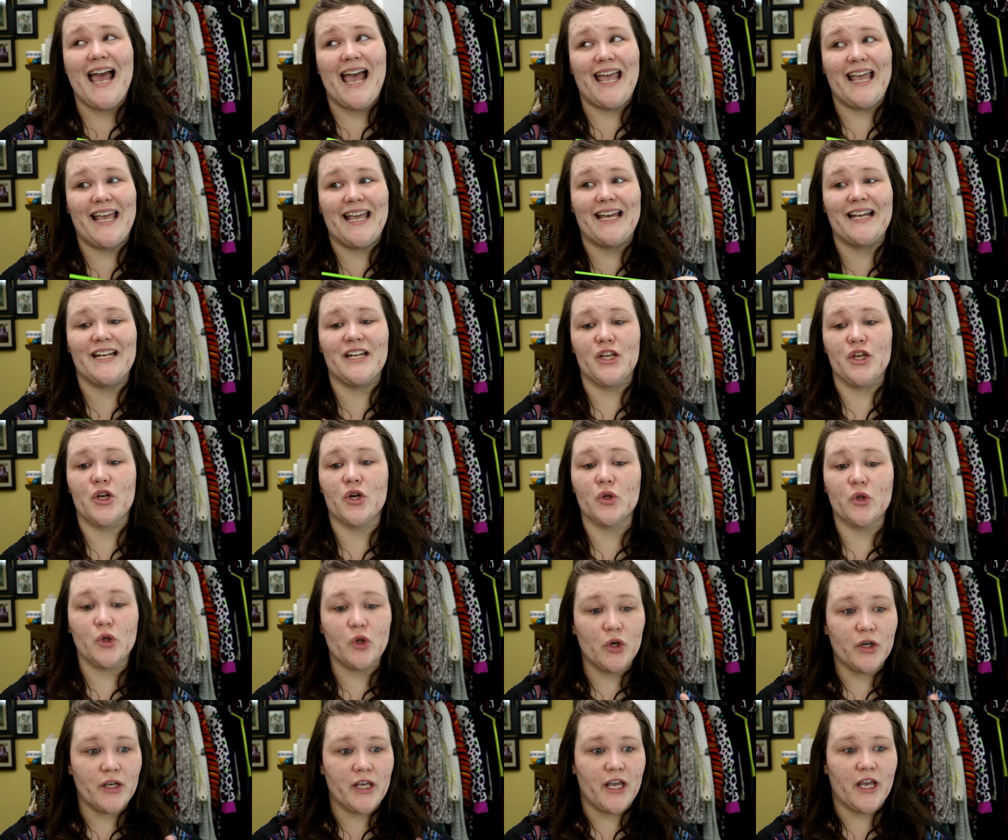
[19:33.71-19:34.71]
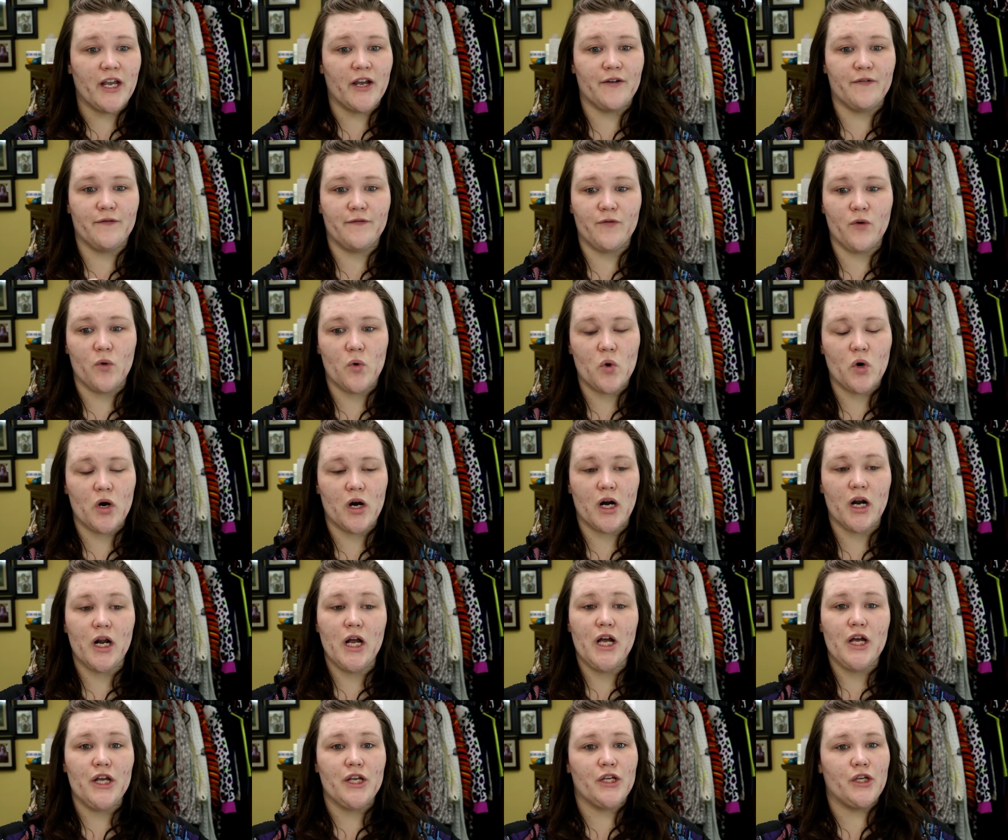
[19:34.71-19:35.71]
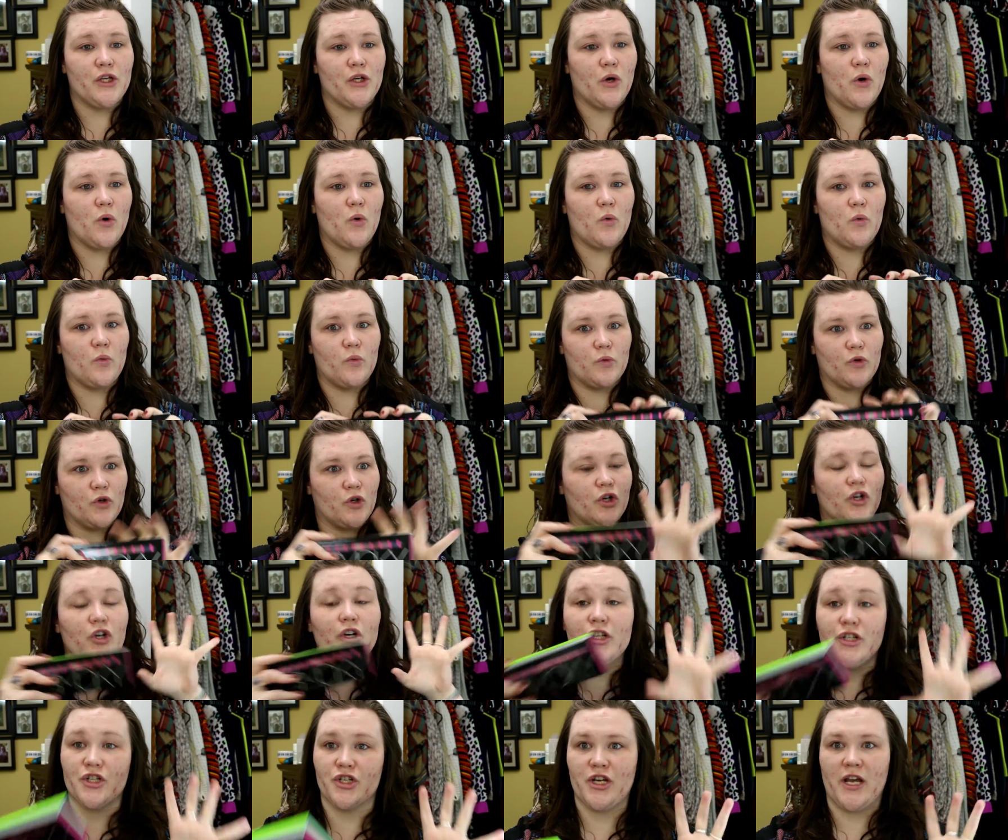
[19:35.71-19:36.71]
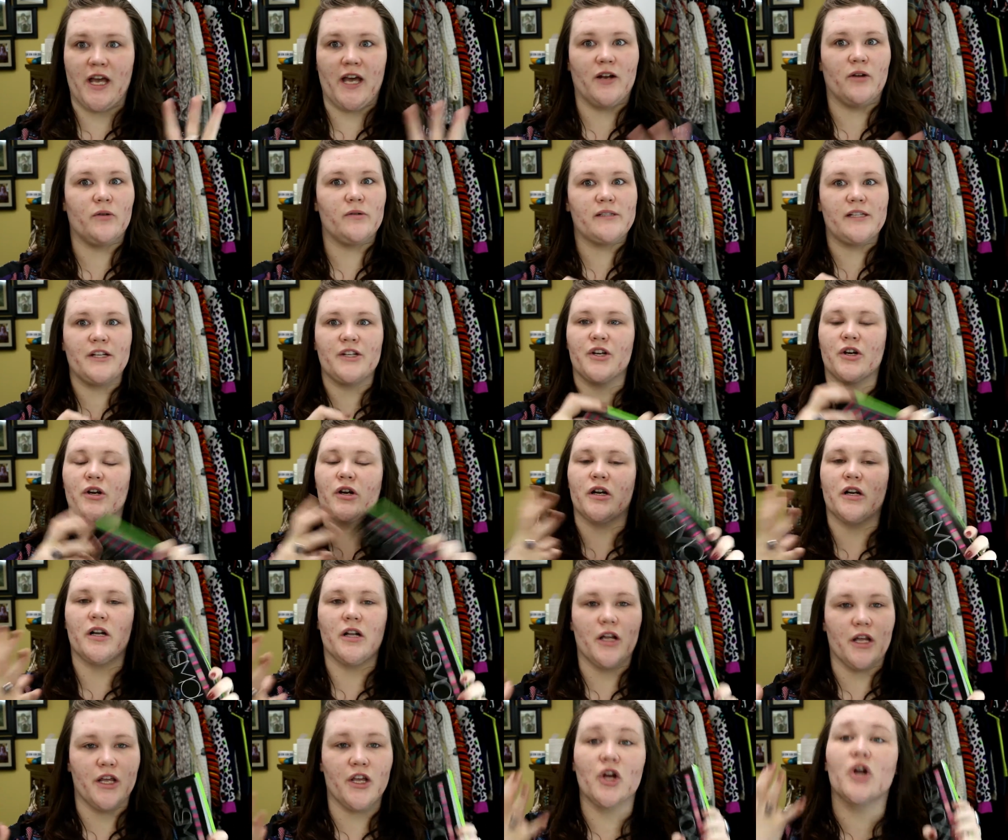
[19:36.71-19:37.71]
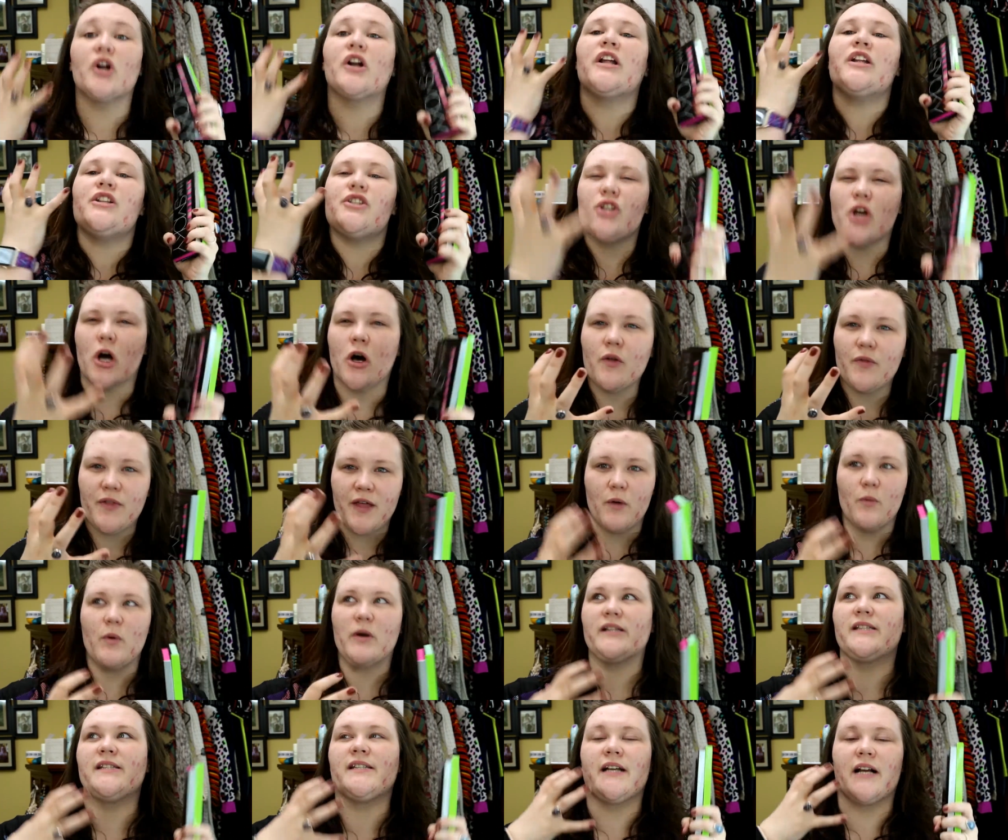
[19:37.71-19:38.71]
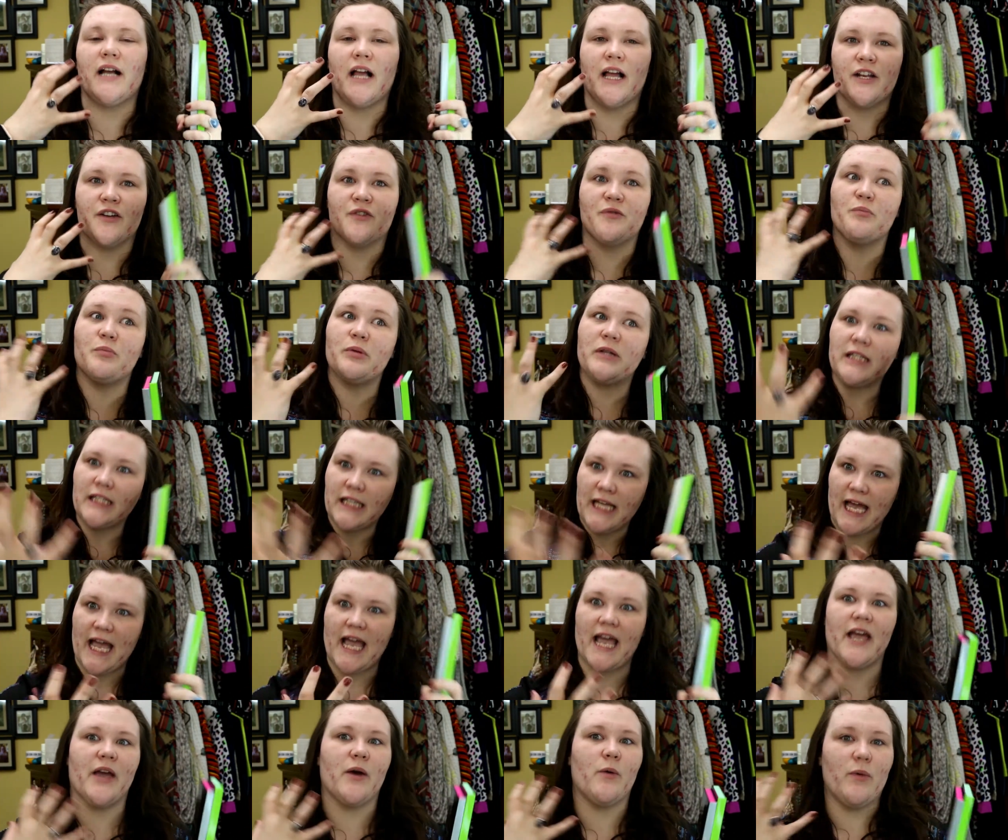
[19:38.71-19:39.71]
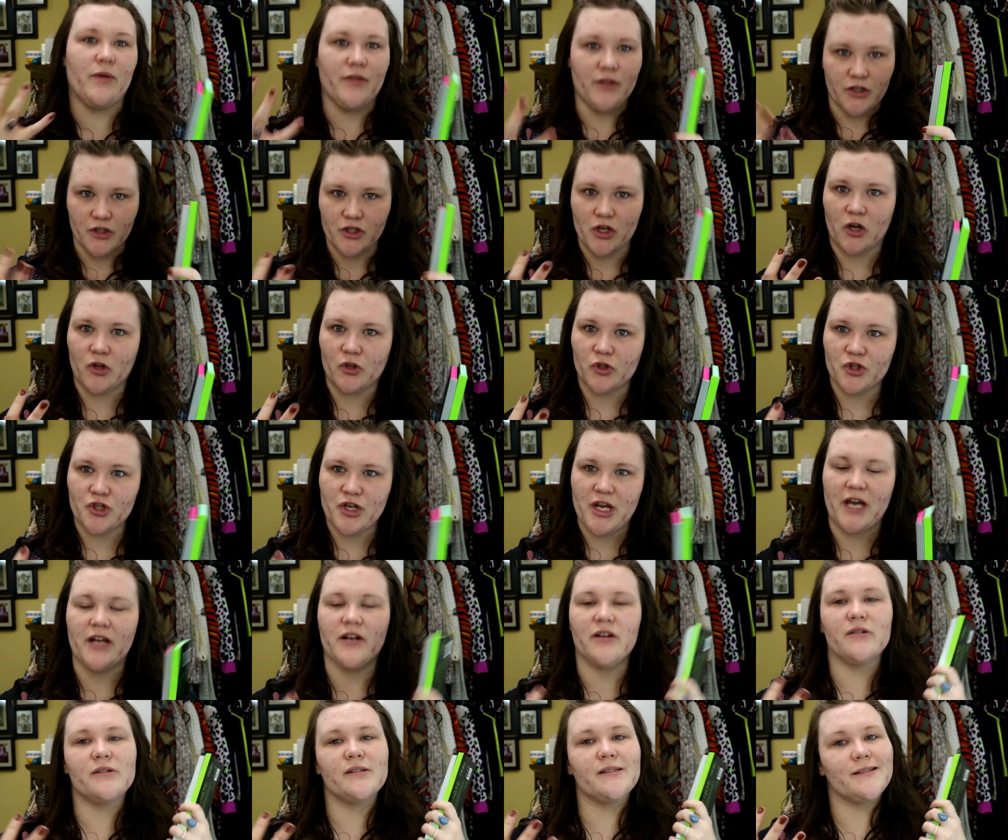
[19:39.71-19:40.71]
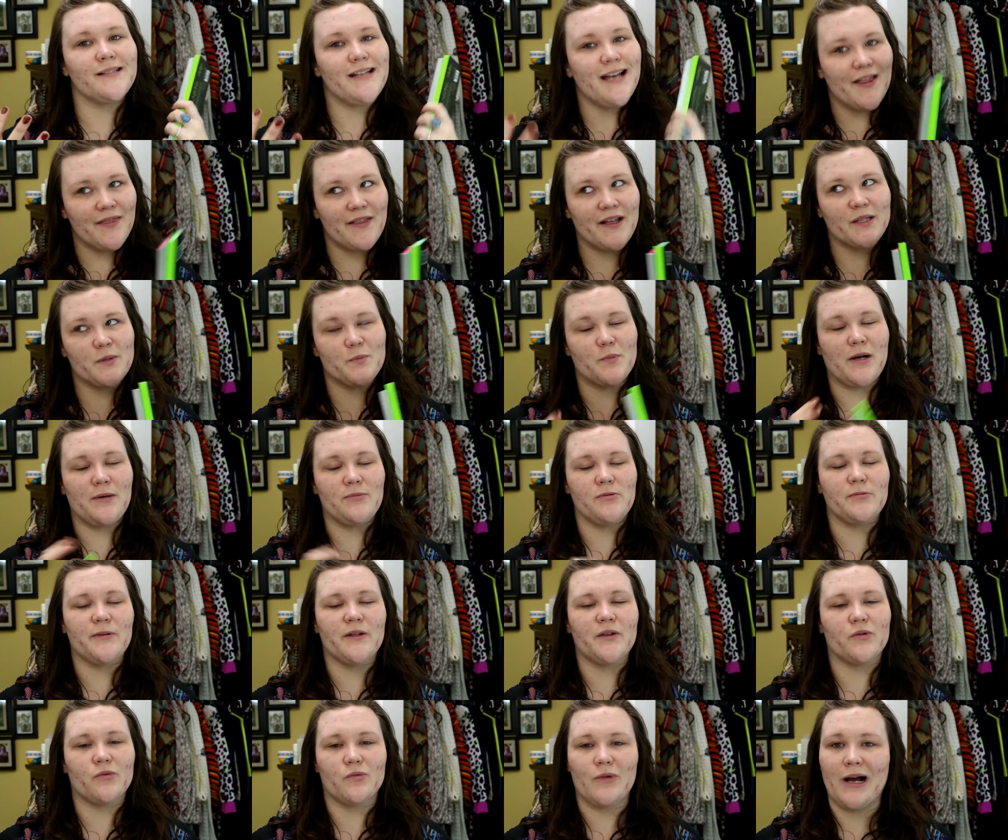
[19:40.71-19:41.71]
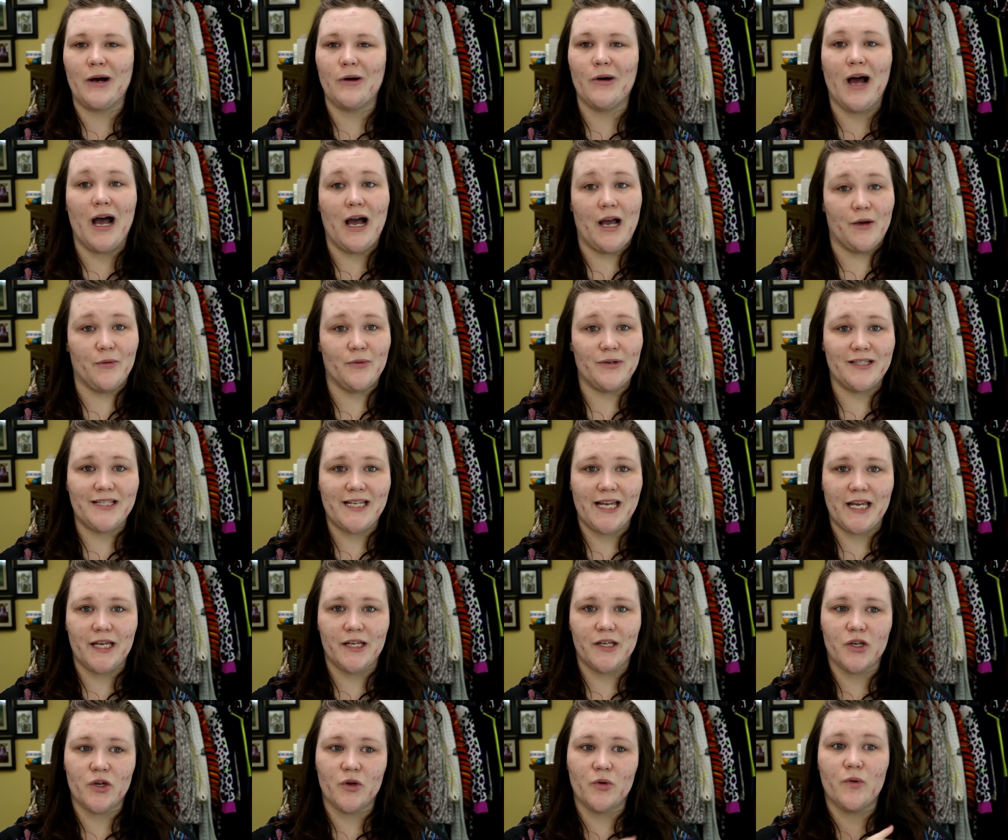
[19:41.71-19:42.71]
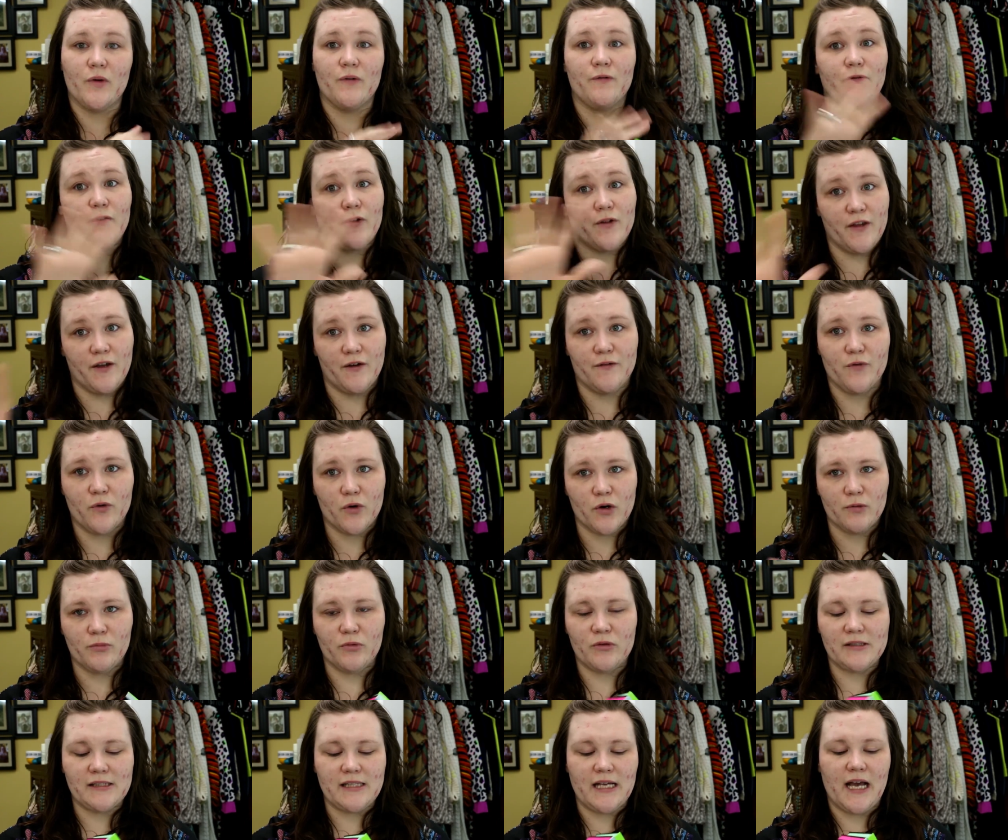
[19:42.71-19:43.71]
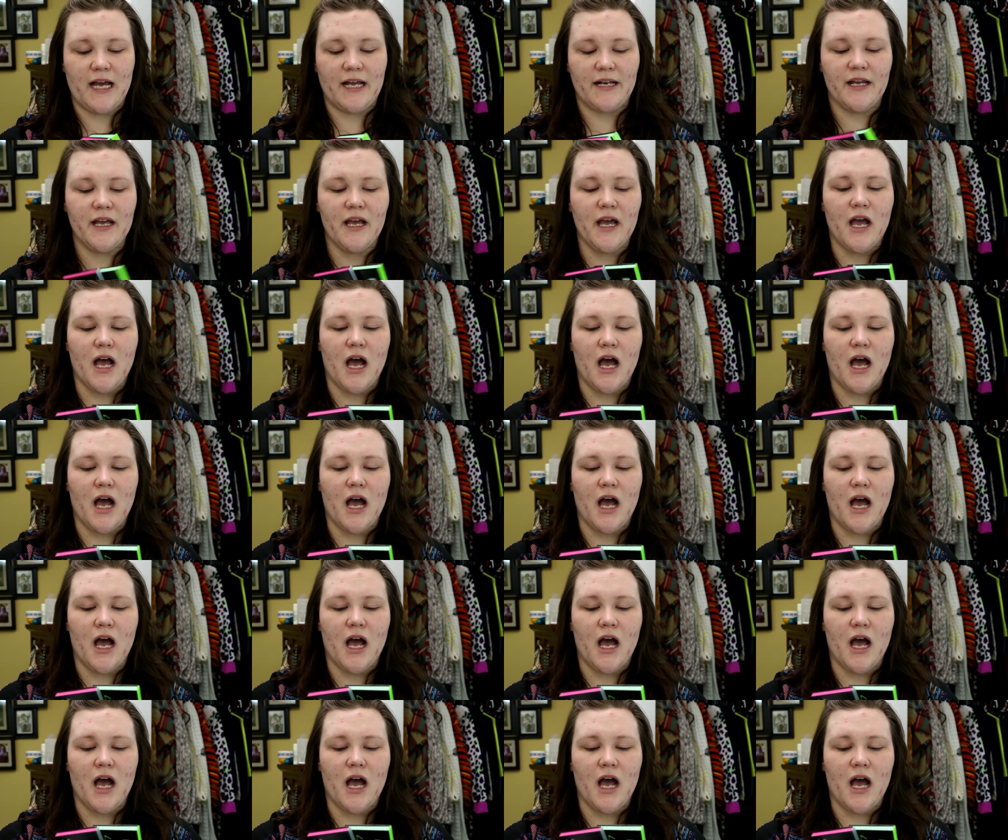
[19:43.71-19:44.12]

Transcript: and you're looking for, you know, good shadows and you're an, you're an adult that wants to kind of play with adult shadows, that's probably the route I would take you for the affordable side.